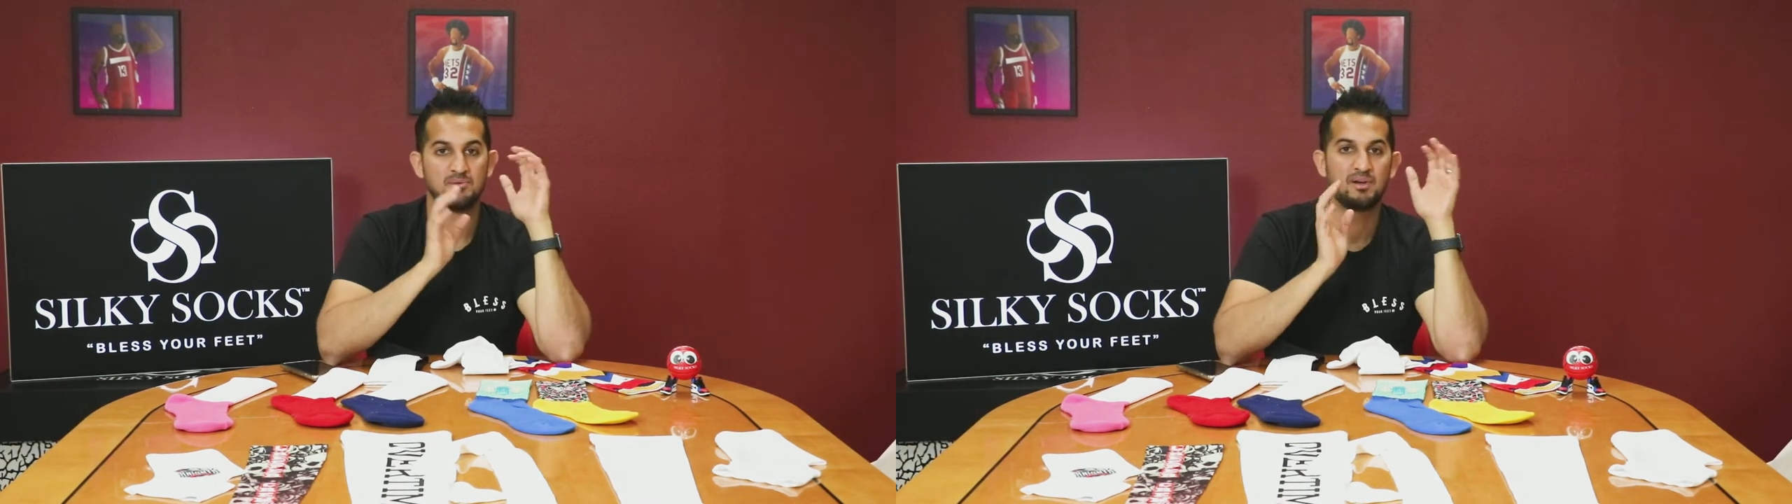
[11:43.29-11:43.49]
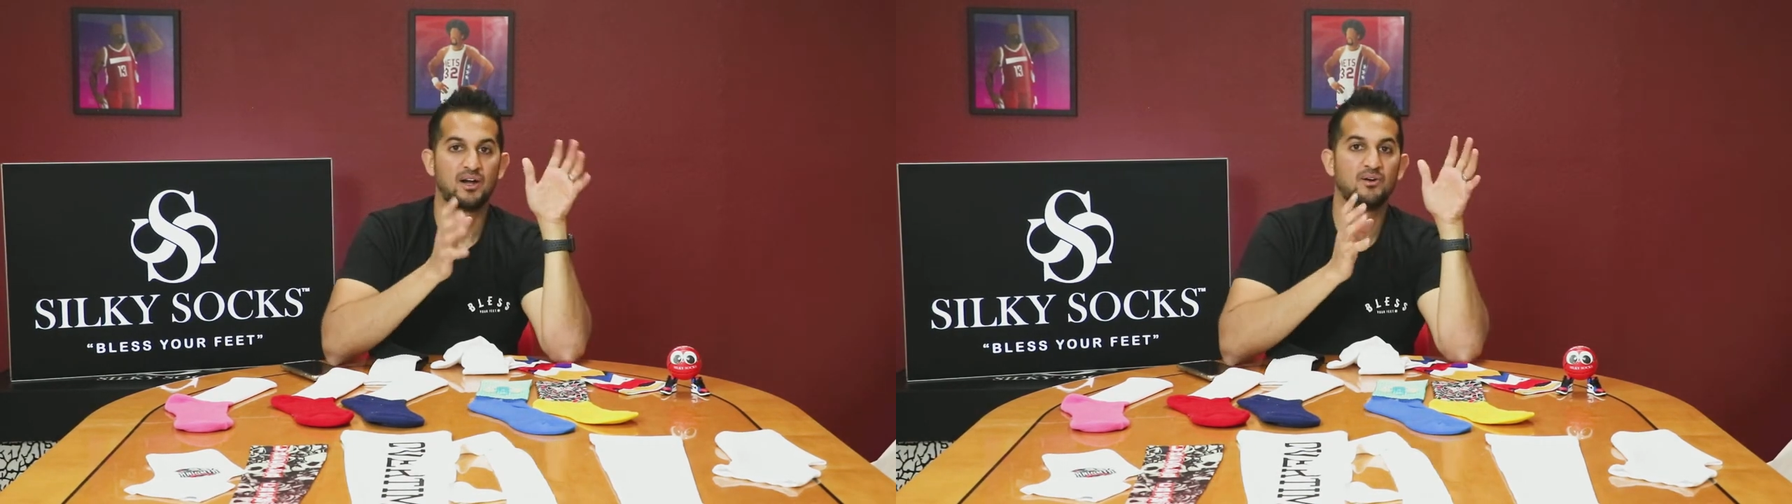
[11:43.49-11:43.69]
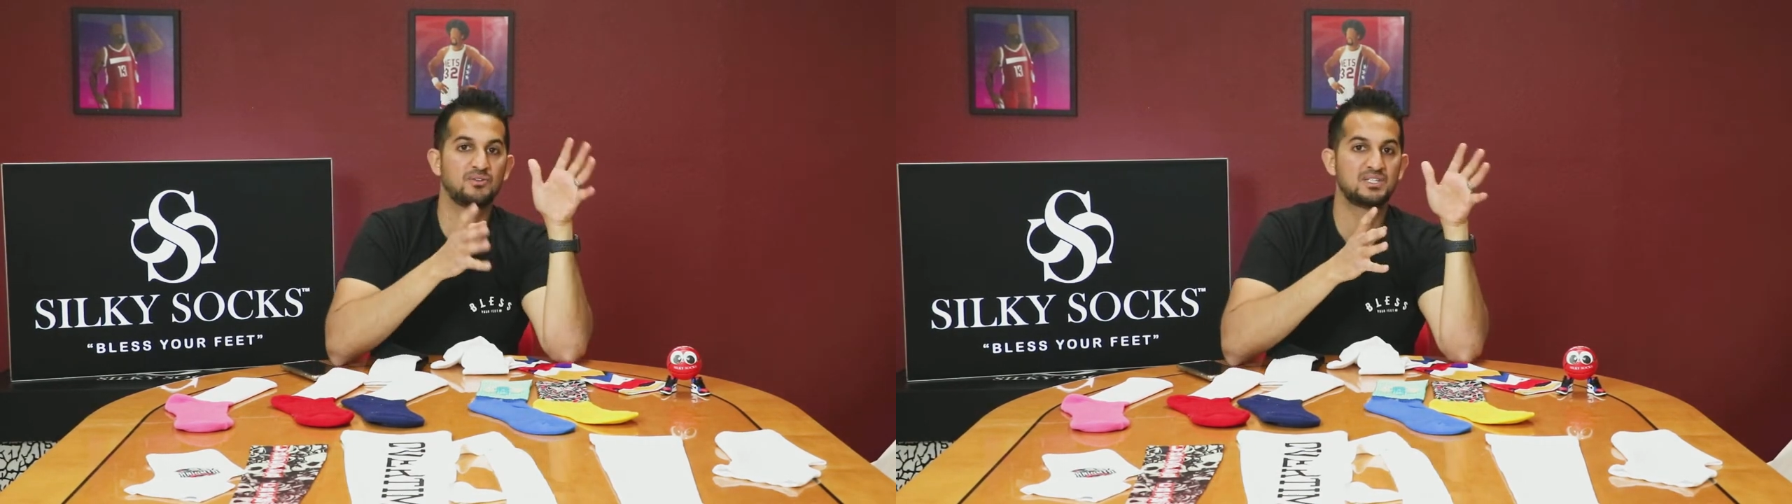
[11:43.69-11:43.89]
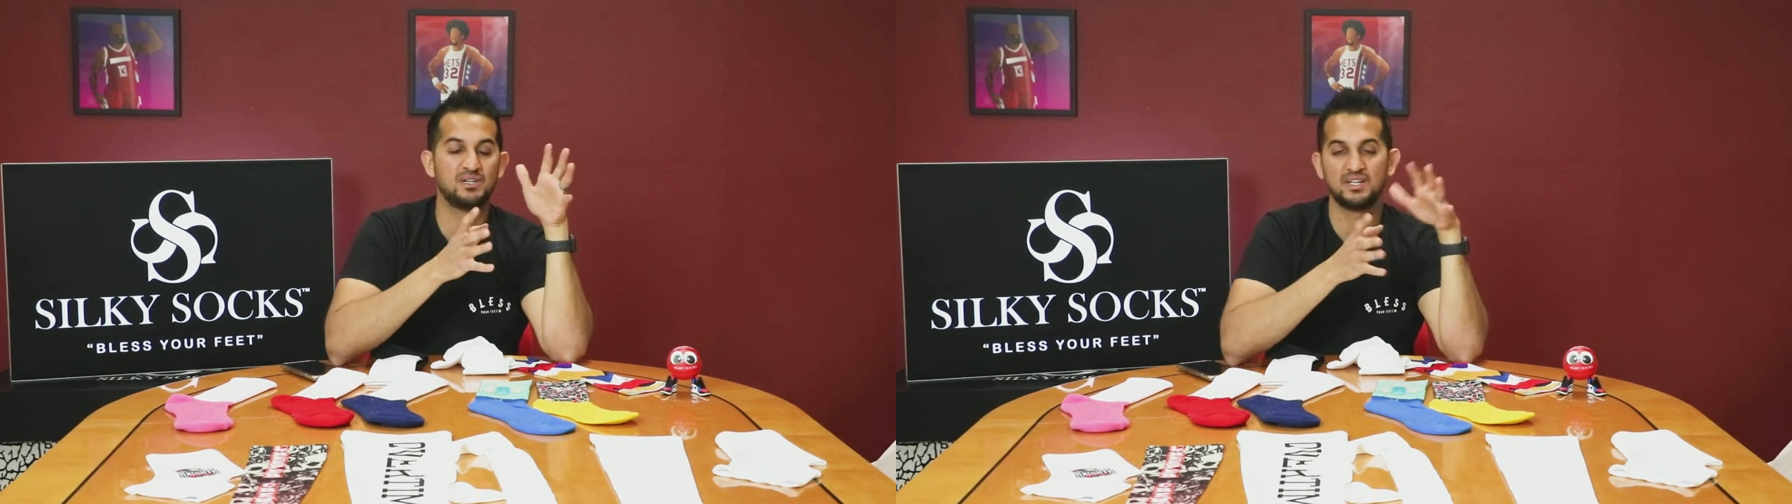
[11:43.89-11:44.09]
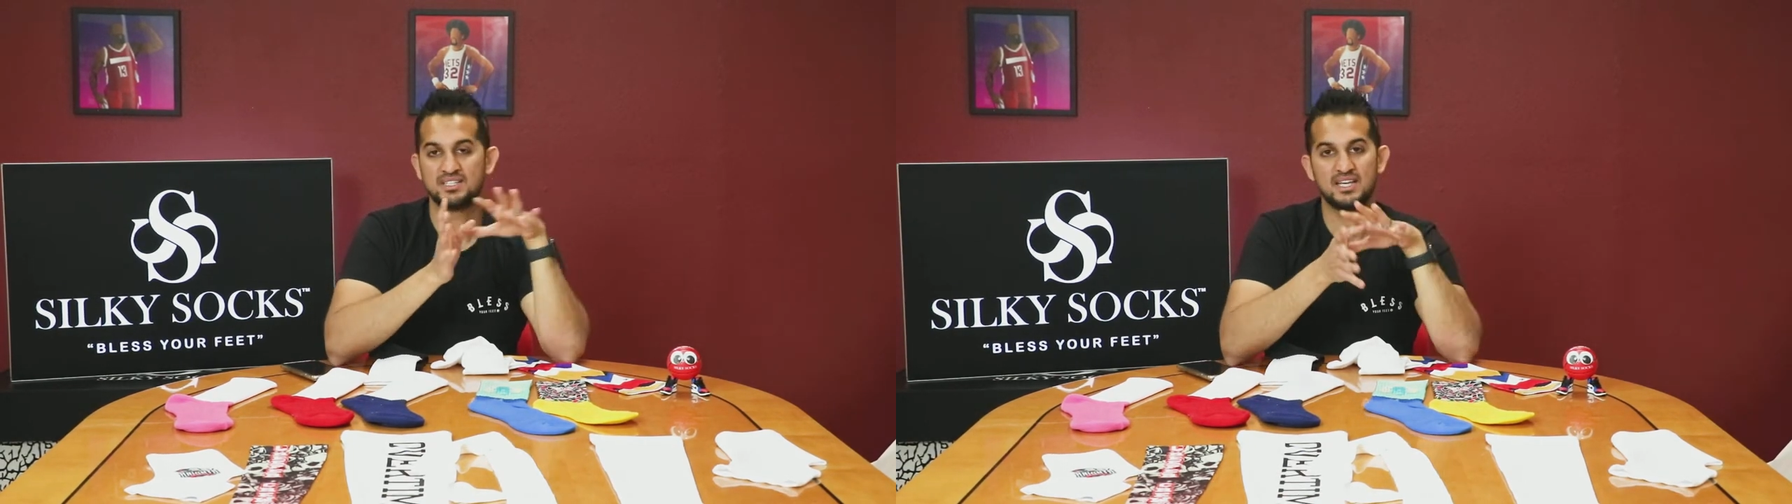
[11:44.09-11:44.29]
apparel
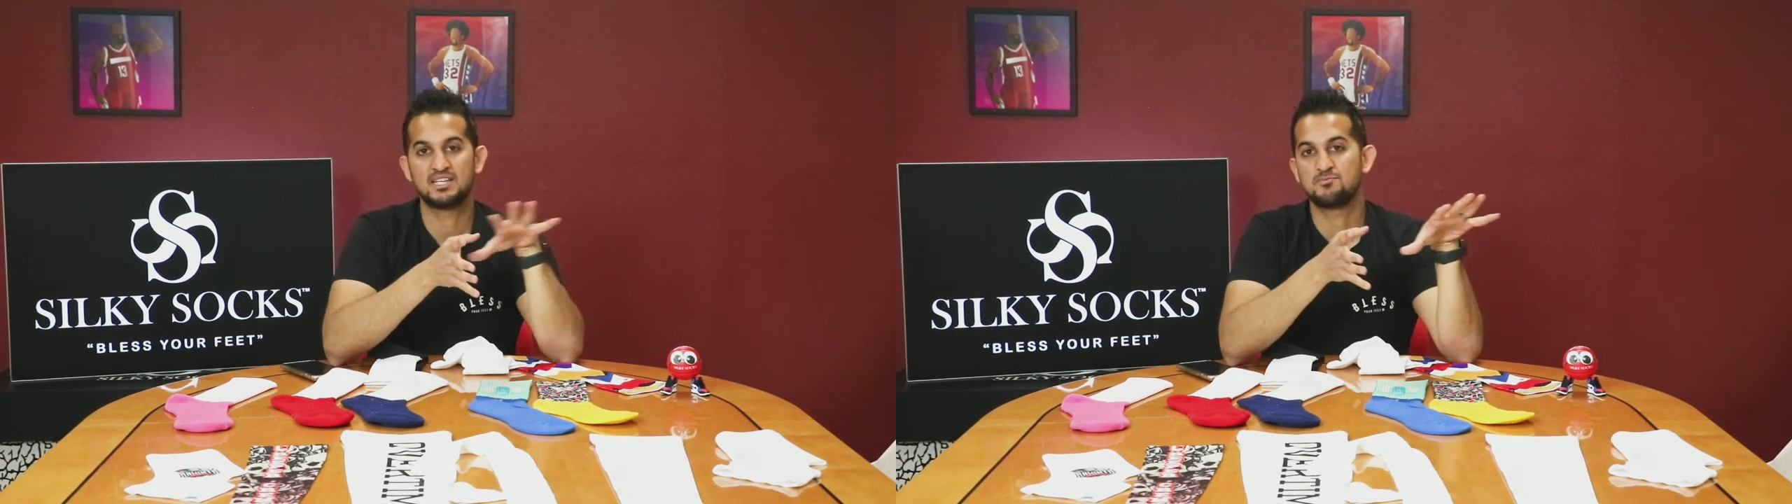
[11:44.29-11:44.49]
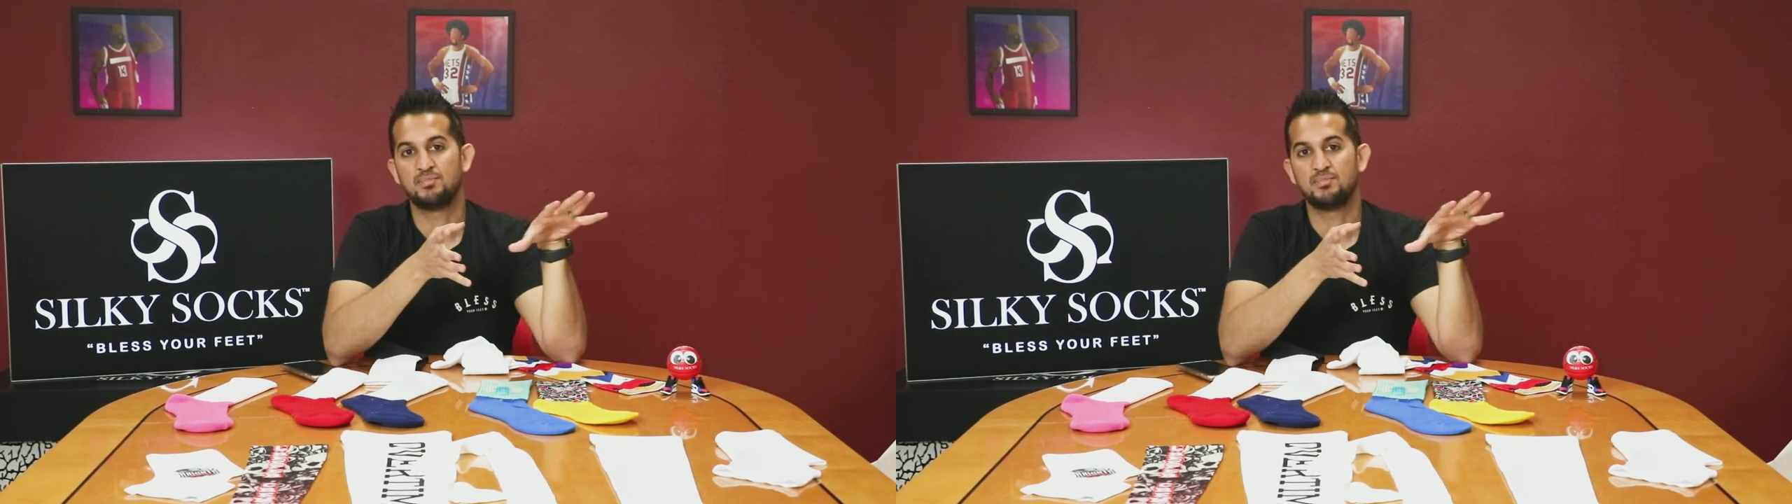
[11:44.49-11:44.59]
still exists,